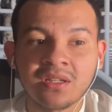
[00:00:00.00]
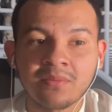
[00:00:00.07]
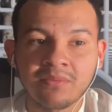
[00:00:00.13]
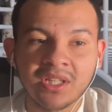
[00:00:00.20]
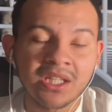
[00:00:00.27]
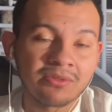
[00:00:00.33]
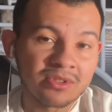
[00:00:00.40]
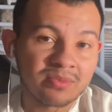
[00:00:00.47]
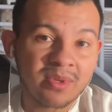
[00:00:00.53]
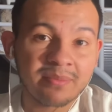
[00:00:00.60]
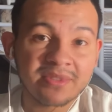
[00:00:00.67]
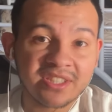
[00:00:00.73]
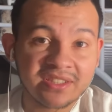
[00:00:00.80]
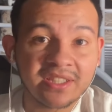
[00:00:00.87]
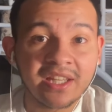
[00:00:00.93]
But that was my
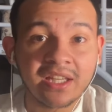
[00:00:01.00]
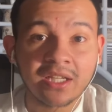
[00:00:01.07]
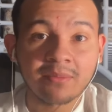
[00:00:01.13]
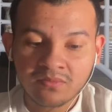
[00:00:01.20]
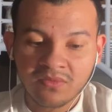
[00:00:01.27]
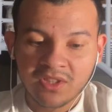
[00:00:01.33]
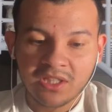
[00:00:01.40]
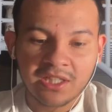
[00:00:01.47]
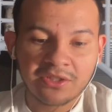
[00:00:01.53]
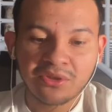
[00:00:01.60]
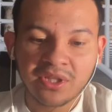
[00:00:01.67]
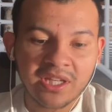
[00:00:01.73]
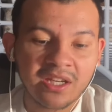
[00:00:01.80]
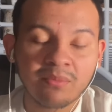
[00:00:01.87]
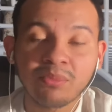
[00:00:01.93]
mistake. Like, you
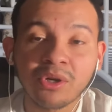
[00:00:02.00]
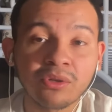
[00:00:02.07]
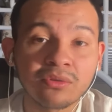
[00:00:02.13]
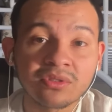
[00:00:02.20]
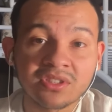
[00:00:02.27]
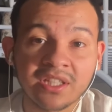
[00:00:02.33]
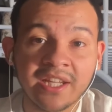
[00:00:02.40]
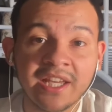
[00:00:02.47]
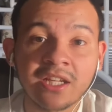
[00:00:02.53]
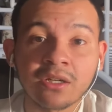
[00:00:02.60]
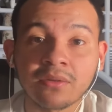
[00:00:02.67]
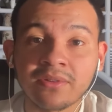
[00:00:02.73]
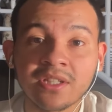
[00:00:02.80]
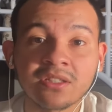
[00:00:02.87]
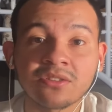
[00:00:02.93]
can't post an
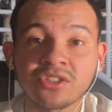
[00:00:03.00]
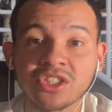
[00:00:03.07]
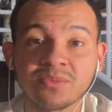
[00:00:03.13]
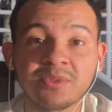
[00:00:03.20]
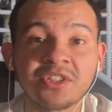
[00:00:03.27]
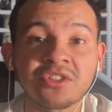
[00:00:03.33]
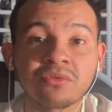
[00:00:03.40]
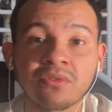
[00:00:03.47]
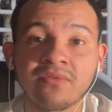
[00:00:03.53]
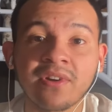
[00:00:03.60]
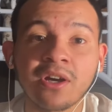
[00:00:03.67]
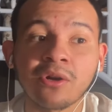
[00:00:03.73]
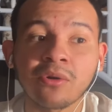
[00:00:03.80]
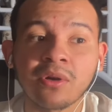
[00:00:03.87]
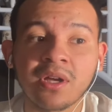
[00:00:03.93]
Adolf Hitler speech
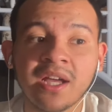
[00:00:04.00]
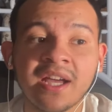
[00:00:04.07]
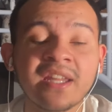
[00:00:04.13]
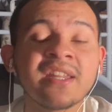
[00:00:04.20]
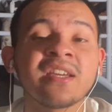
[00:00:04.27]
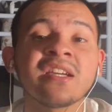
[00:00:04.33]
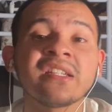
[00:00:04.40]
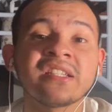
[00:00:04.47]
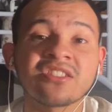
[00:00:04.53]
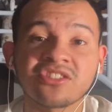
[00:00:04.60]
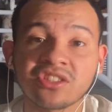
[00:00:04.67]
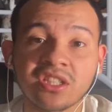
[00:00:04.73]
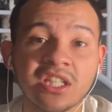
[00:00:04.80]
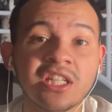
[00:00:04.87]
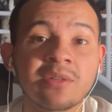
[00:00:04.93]
without adding a
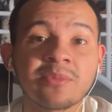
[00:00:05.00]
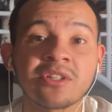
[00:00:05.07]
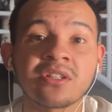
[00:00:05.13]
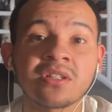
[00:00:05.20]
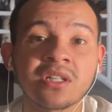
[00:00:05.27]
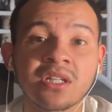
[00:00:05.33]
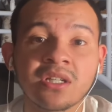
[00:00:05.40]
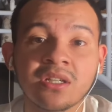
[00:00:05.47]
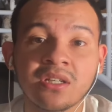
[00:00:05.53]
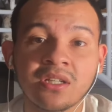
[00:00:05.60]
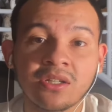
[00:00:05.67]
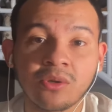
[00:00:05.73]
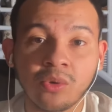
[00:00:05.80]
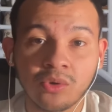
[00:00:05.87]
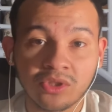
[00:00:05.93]
disclaimer
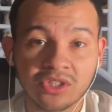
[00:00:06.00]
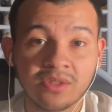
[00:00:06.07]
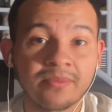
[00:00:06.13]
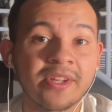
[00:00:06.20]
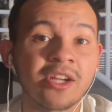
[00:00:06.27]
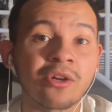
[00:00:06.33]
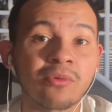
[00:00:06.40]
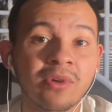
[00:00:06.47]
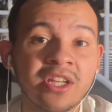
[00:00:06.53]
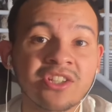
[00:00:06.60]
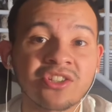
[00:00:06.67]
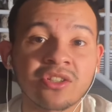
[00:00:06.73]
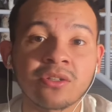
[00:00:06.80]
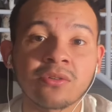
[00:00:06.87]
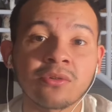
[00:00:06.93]
or some
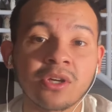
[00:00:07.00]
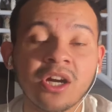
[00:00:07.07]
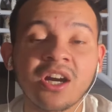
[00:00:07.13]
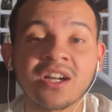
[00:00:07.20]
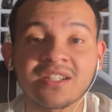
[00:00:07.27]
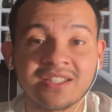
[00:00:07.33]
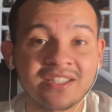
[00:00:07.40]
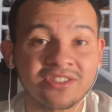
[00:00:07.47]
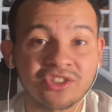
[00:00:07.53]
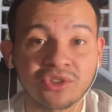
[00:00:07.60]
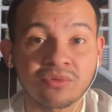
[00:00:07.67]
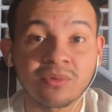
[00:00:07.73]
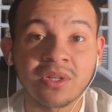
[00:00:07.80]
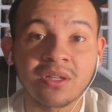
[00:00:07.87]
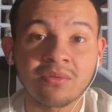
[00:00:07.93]
narration or context
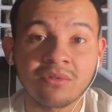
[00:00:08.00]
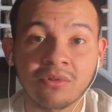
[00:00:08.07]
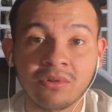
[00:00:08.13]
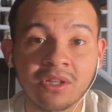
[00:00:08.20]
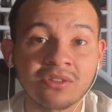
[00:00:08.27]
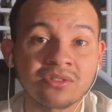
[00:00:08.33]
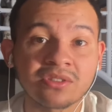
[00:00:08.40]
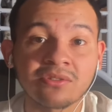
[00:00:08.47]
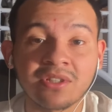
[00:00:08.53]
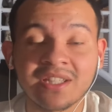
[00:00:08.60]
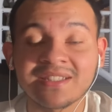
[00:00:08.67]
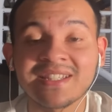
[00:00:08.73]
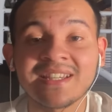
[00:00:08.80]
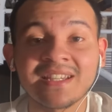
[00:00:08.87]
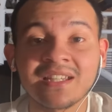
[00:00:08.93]
to it, or else it'll get
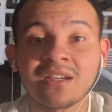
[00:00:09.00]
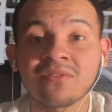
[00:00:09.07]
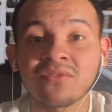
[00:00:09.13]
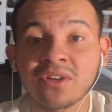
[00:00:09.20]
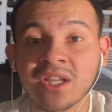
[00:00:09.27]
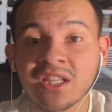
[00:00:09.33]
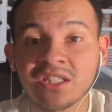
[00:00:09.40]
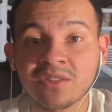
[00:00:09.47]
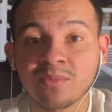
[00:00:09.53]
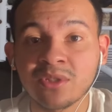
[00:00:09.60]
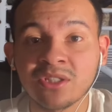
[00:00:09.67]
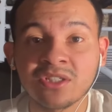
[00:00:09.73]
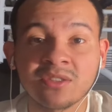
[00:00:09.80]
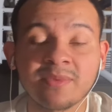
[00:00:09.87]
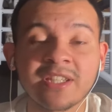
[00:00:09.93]
taken down for hate
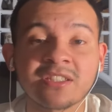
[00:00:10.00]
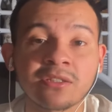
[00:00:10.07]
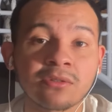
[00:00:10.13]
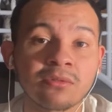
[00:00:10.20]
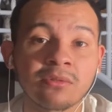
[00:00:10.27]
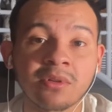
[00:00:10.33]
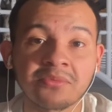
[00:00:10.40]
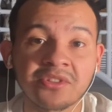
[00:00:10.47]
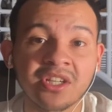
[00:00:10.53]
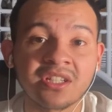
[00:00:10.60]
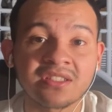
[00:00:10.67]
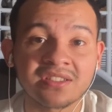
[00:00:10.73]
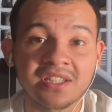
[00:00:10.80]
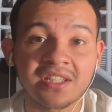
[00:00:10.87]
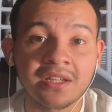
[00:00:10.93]
speech, is basically what I'm trying
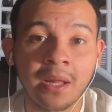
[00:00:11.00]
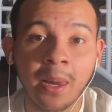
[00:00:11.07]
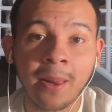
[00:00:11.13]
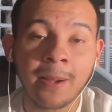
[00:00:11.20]
to say.